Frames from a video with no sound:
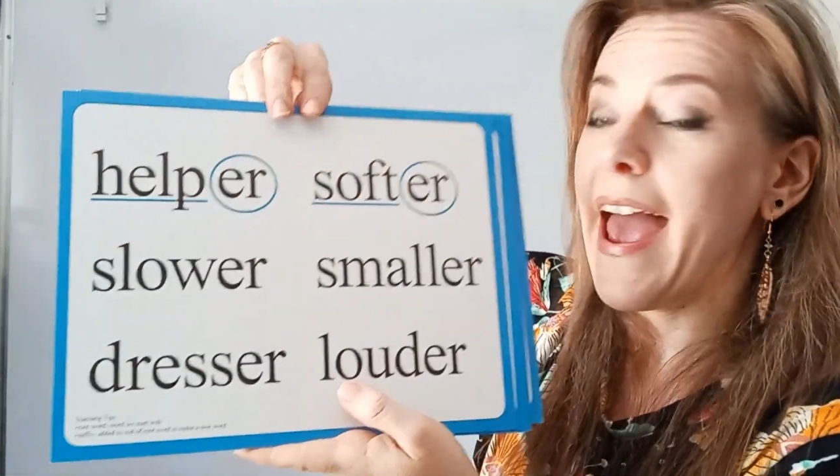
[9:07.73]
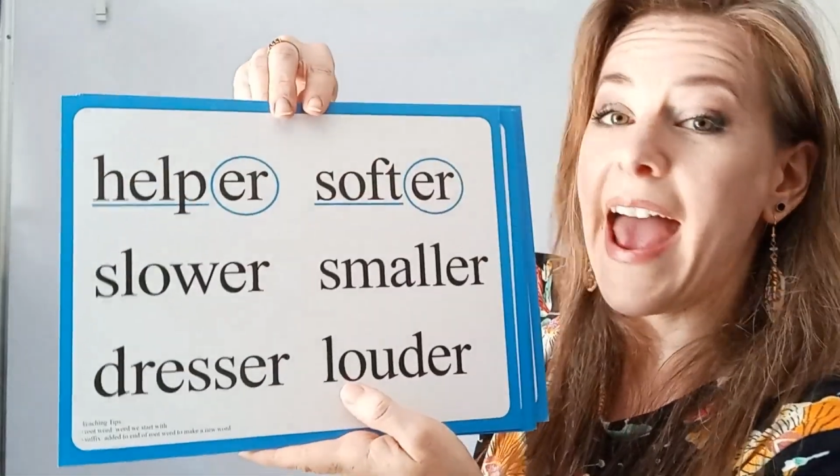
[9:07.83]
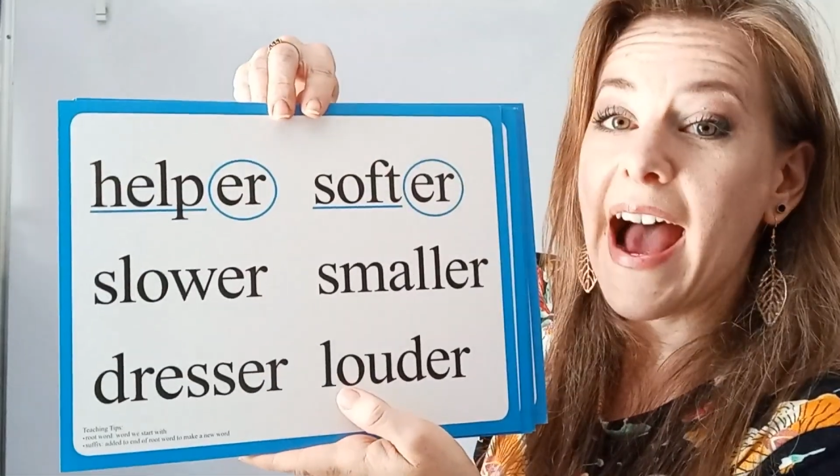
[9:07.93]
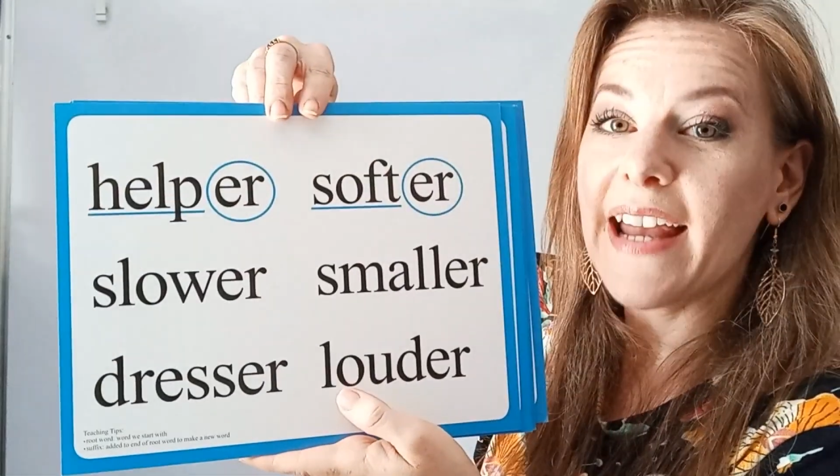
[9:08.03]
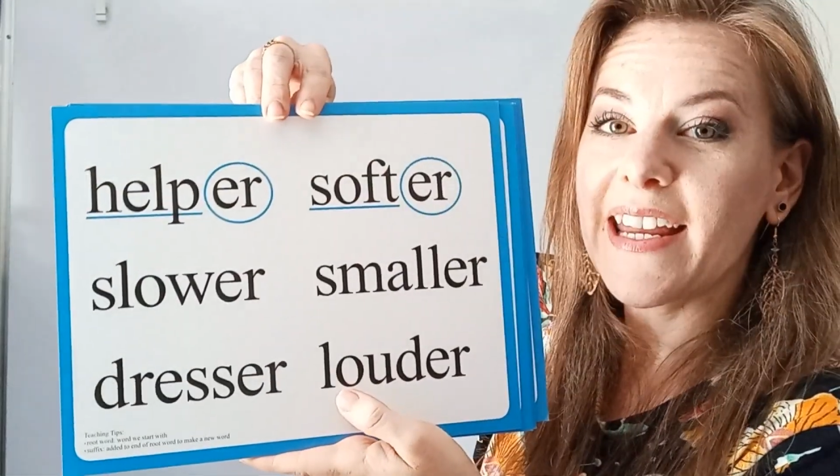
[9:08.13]

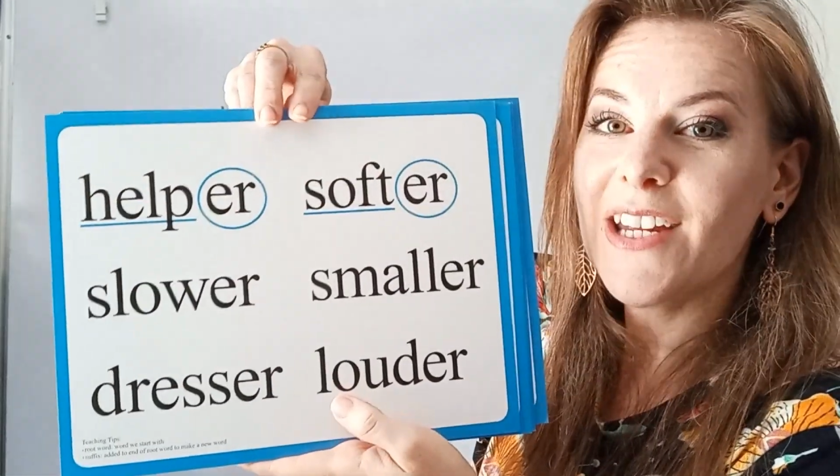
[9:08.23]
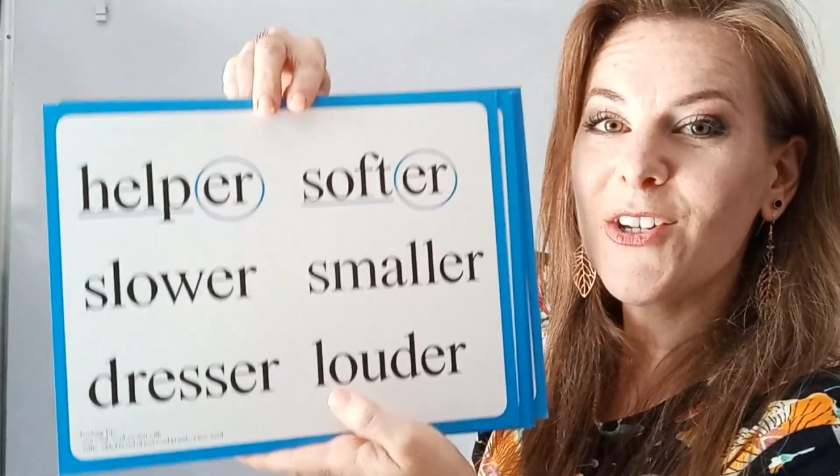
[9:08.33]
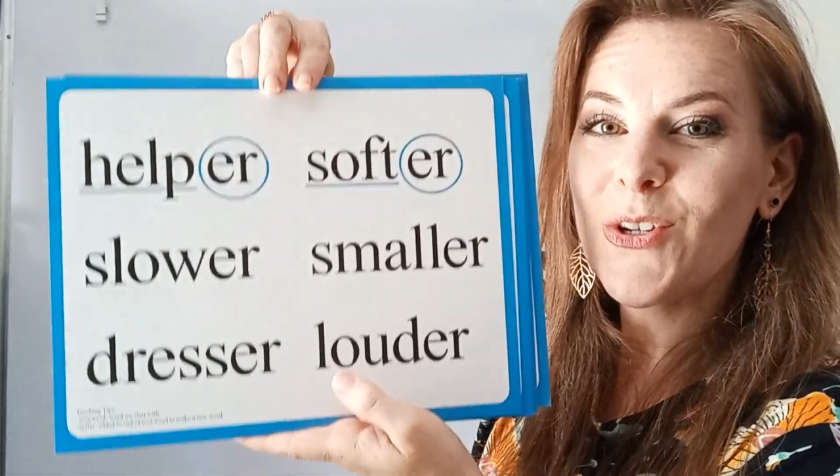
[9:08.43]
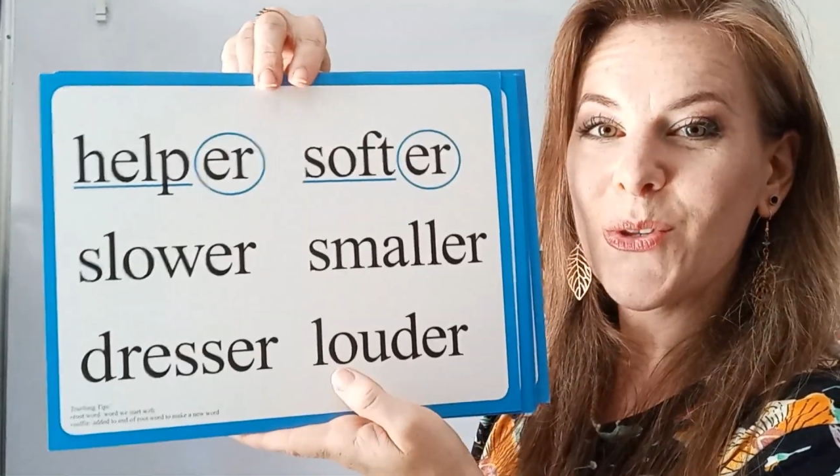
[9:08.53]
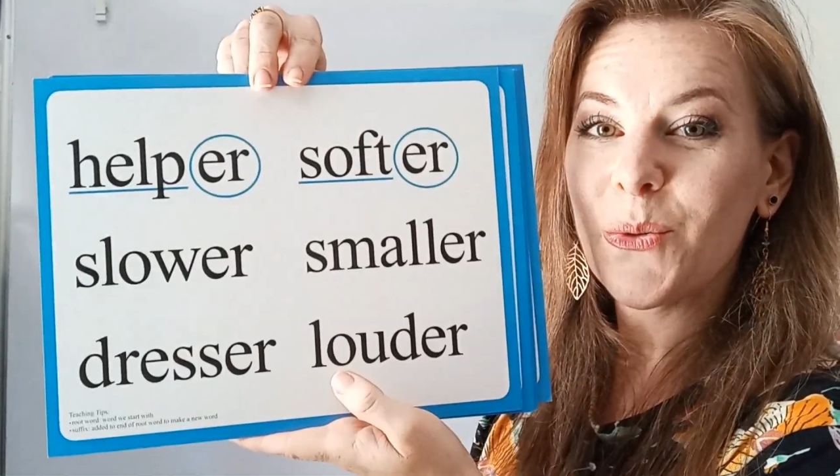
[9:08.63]
added
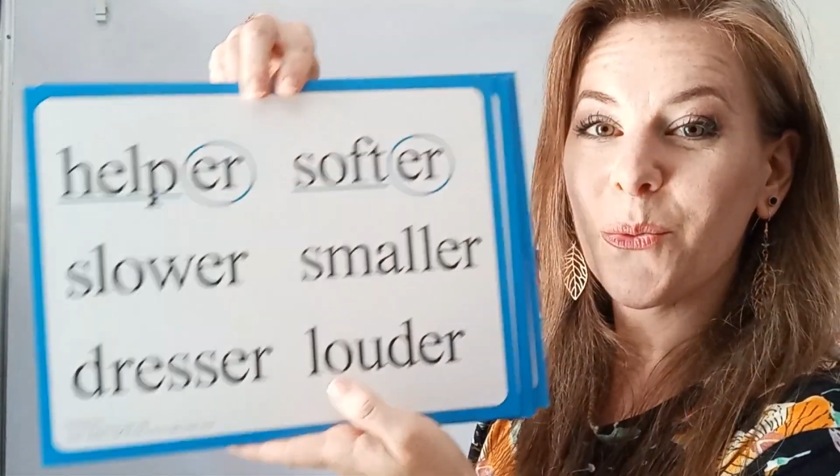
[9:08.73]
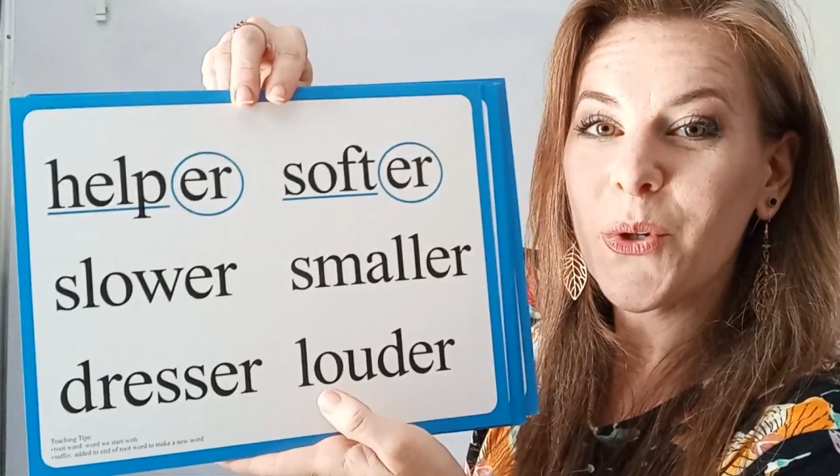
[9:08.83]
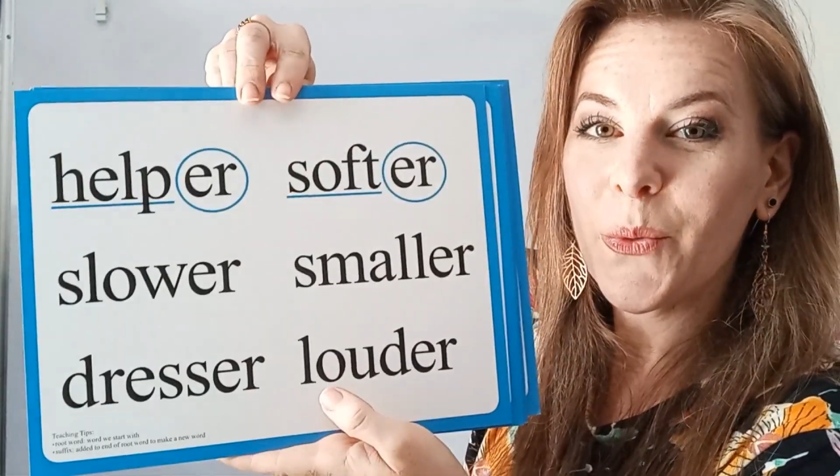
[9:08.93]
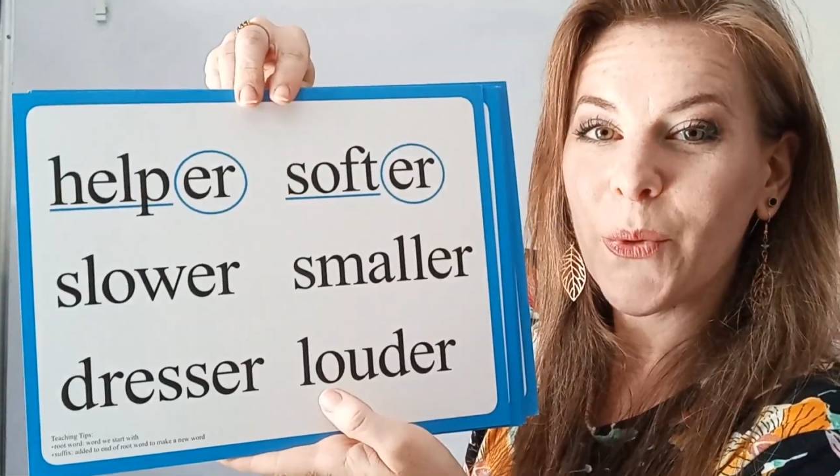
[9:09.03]
to the root